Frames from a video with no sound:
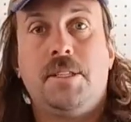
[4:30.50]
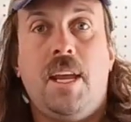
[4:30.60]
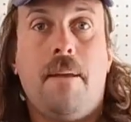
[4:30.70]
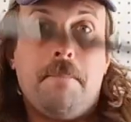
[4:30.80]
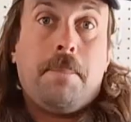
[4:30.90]

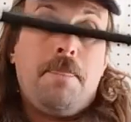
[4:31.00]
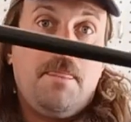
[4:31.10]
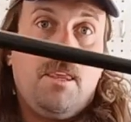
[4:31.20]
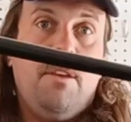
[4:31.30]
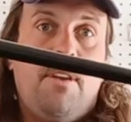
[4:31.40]
it.
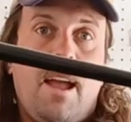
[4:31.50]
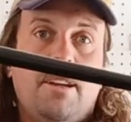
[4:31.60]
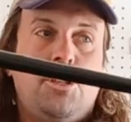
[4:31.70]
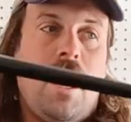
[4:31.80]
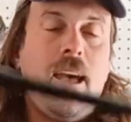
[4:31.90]
You've got
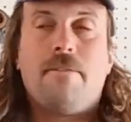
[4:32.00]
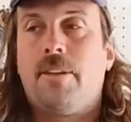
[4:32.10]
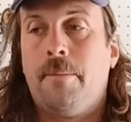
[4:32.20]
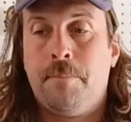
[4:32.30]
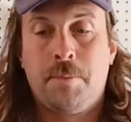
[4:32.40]
your
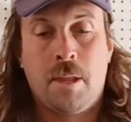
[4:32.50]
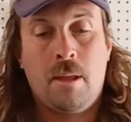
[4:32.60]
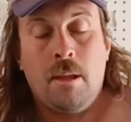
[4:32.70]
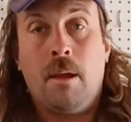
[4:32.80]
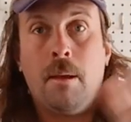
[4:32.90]
shaft.
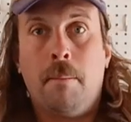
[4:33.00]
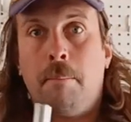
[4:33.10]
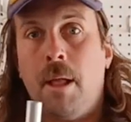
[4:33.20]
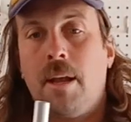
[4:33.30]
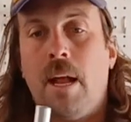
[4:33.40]

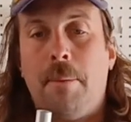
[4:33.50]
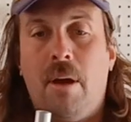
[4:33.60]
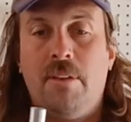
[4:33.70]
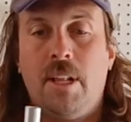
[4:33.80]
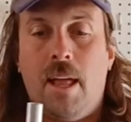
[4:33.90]
Plug it up
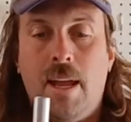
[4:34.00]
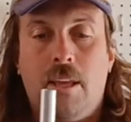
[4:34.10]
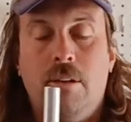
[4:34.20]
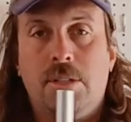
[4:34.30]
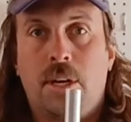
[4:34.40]
however you like.
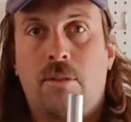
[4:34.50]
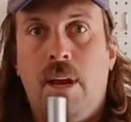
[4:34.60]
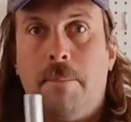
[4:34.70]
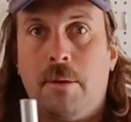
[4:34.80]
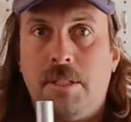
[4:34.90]
Use a
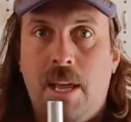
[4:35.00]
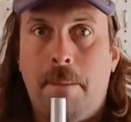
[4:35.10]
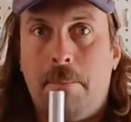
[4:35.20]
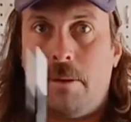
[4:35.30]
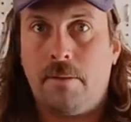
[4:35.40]
grip or
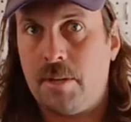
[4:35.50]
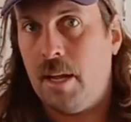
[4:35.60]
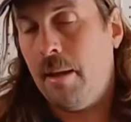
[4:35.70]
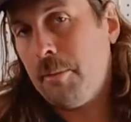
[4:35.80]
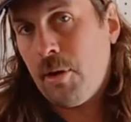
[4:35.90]
tape
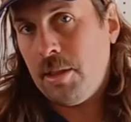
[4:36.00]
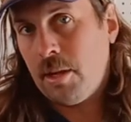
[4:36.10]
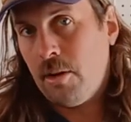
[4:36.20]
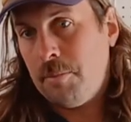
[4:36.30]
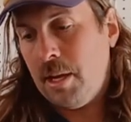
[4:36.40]
to create the
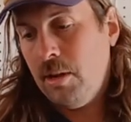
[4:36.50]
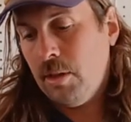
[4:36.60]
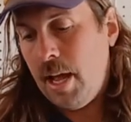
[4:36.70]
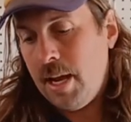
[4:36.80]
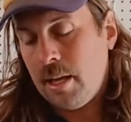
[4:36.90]
grip that you
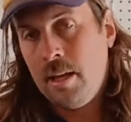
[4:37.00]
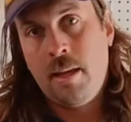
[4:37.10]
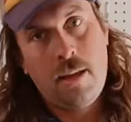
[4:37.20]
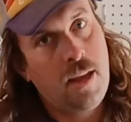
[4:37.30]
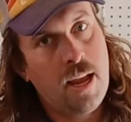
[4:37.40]
like.
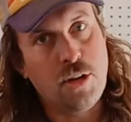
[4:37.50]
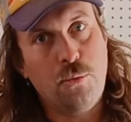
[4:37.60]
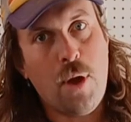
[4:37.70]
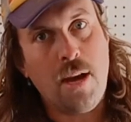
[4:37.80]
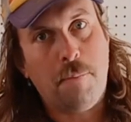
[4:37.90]

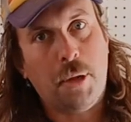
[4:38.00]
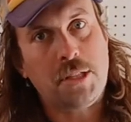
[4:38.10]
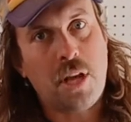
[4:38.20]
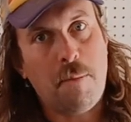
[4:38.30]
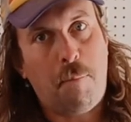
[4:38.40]
You're ready to play
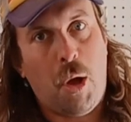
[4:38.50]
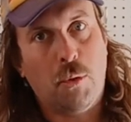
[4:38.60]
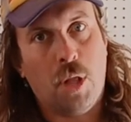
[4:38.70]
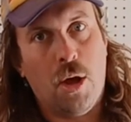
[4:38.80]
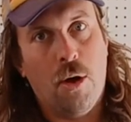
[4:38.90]
some
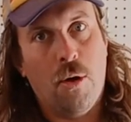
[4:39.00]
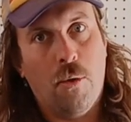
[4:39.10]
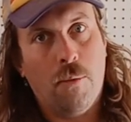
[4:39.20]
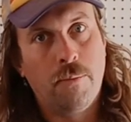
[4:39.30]
polo.